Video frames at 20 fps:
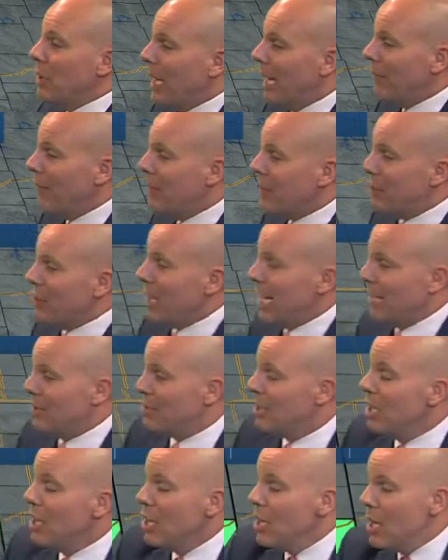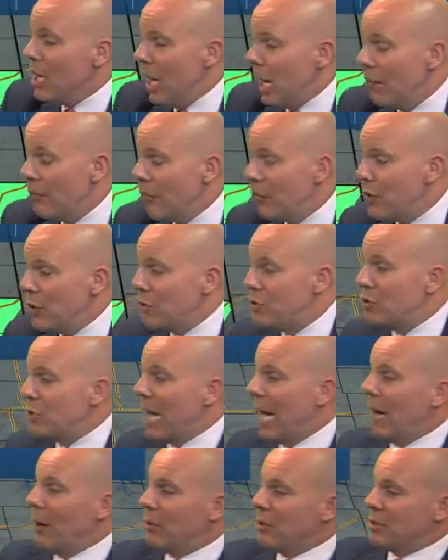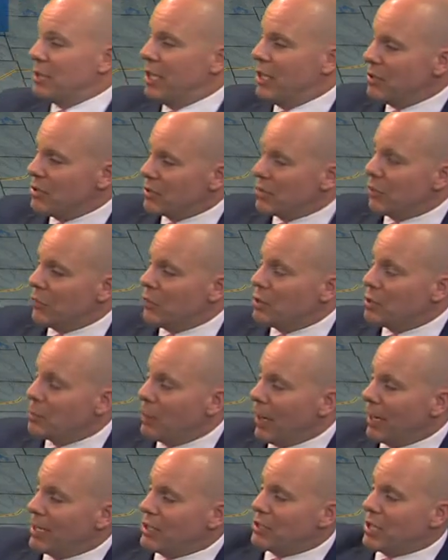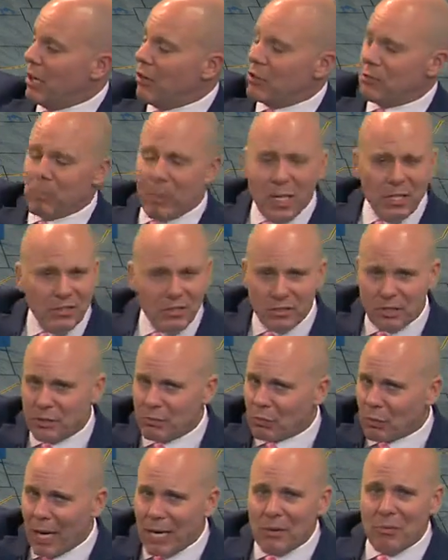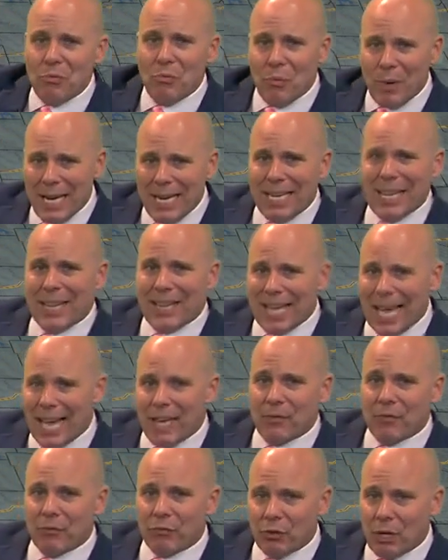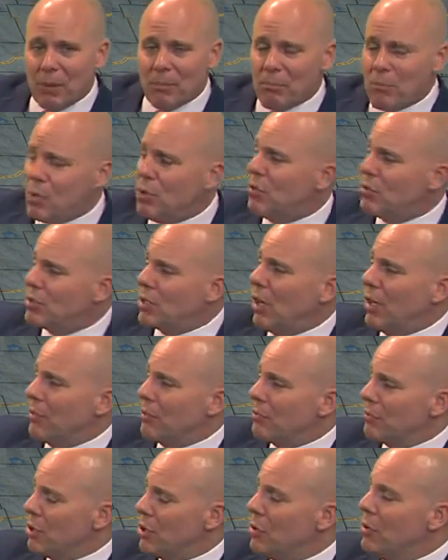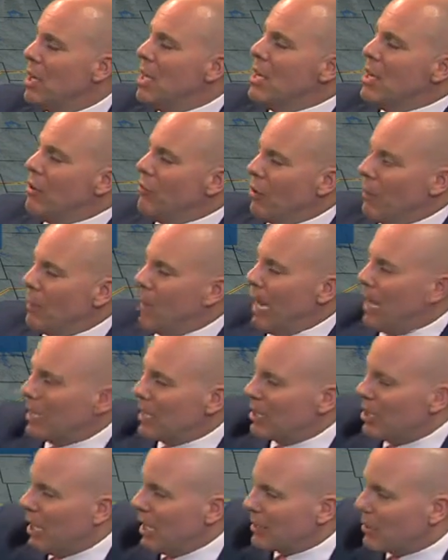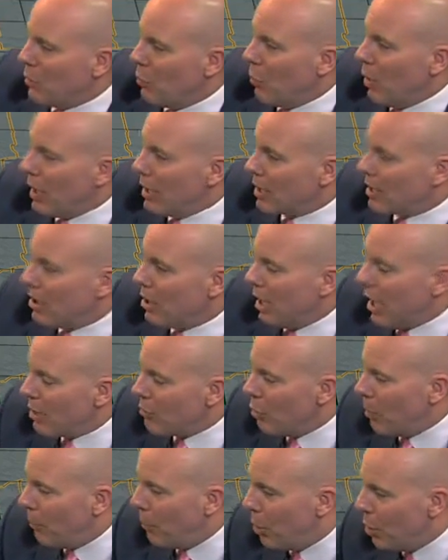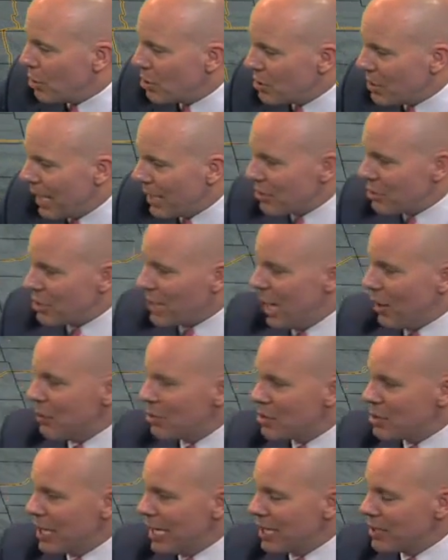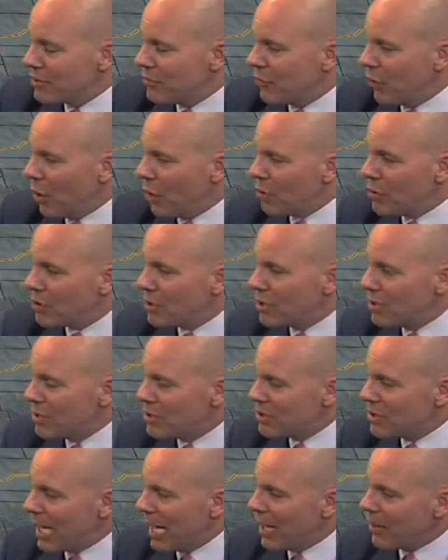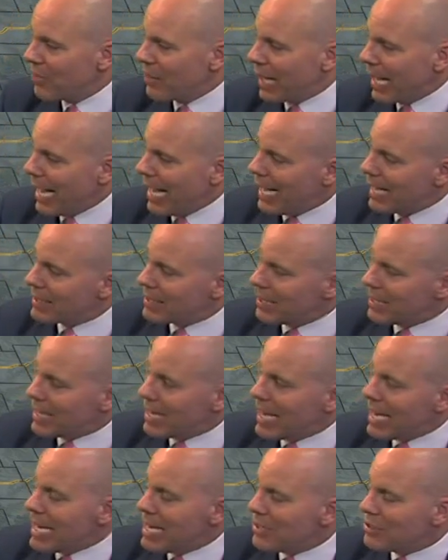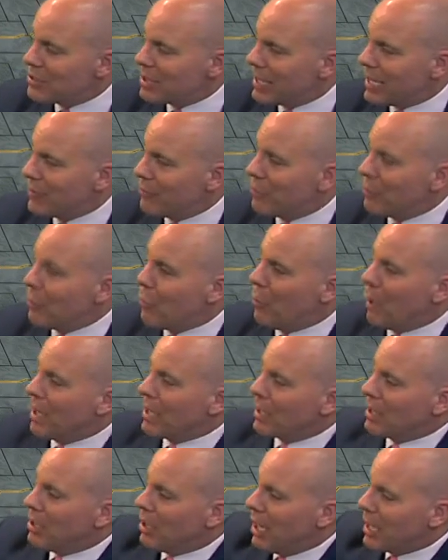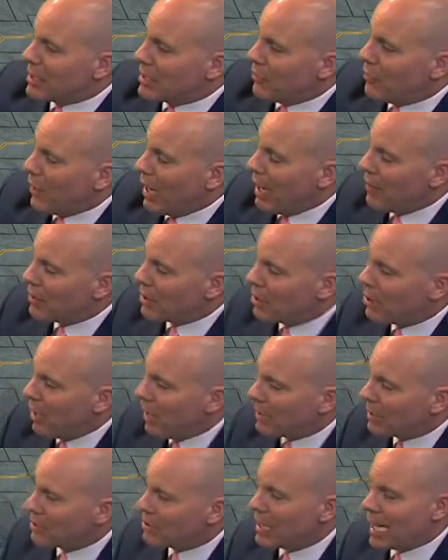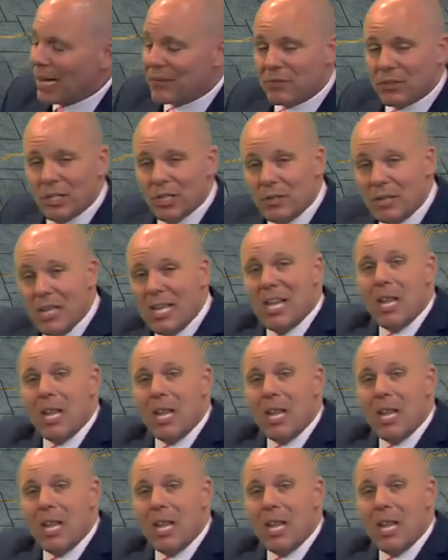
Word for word: have that chance of a few showers here, just a few spotty showers, basically right when that front moves on through. From nine o'clock to one o'clock, we'll push that shower chance farther to the south and to the east. And then from one o'clock to five o'clock this afternoon,